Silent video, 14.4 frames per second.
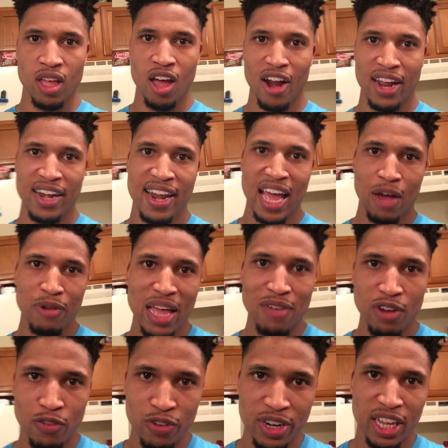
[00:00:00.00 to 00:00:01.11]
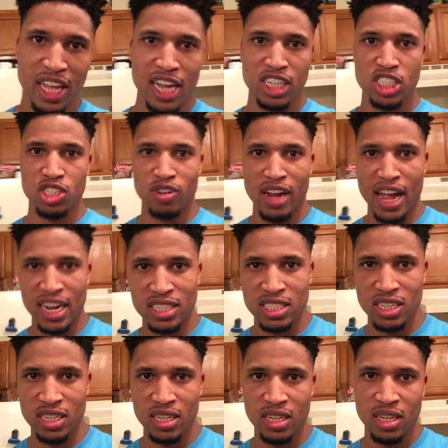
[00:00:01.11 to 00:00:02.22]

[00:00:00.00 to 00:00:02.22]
All right, now we have our vanilla extract,